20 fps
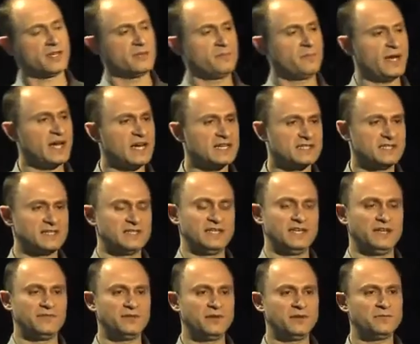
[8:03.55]

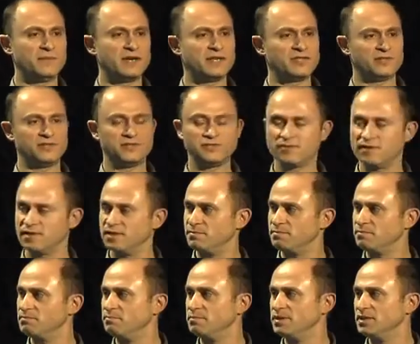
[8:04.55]
capacity, if you imagine trying to
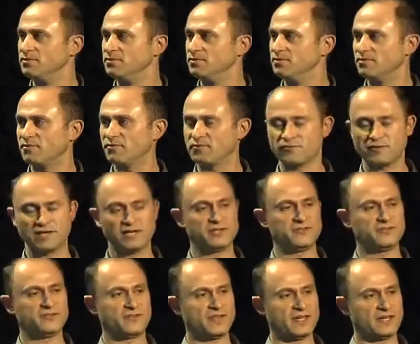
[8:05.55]
build
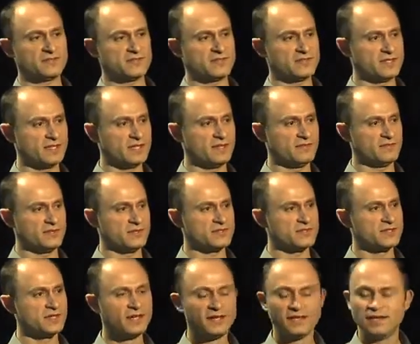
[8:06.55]
300,000
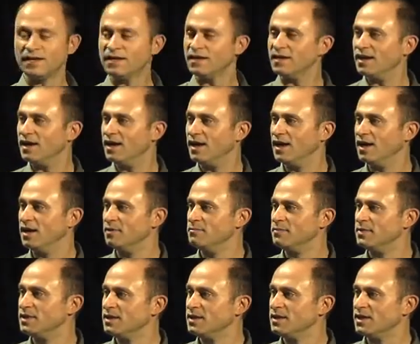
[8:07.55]
servers
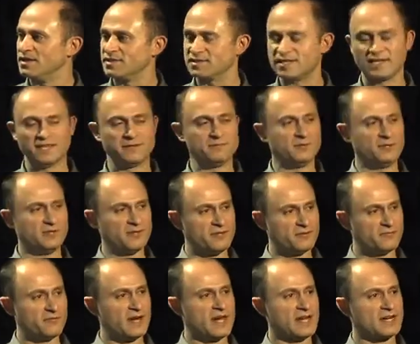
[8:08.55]
and stick them all in
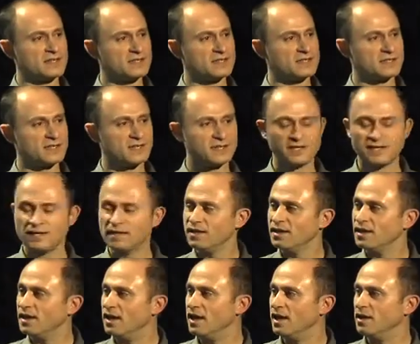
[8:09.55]
the racks,
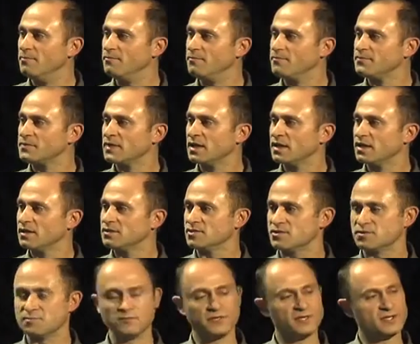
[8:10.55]
it
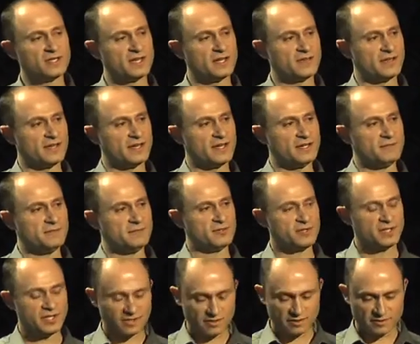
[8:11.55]
doesn't work like that
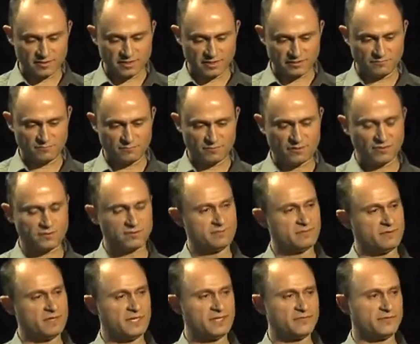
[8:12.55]
anymore. You can't have
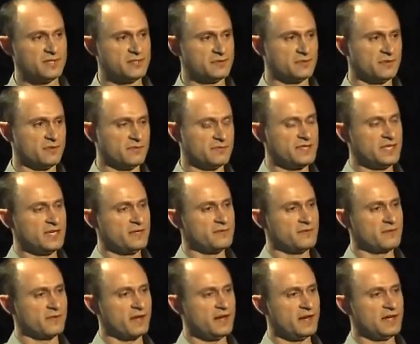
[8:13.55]
one individual or a team
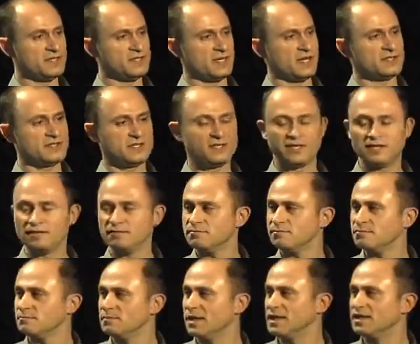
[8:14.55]
of guys actually
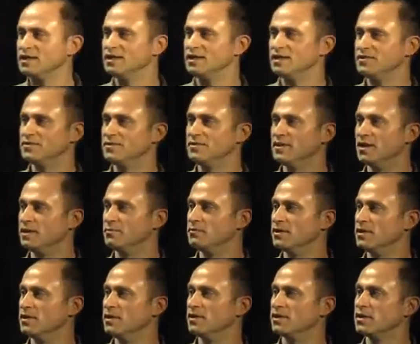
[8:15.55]
manually doing that
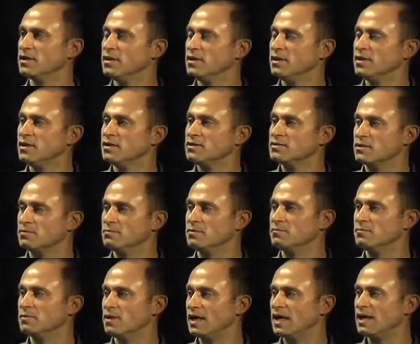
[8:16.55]
work. So
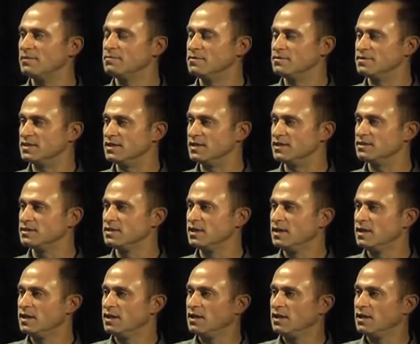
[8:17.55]
what happens is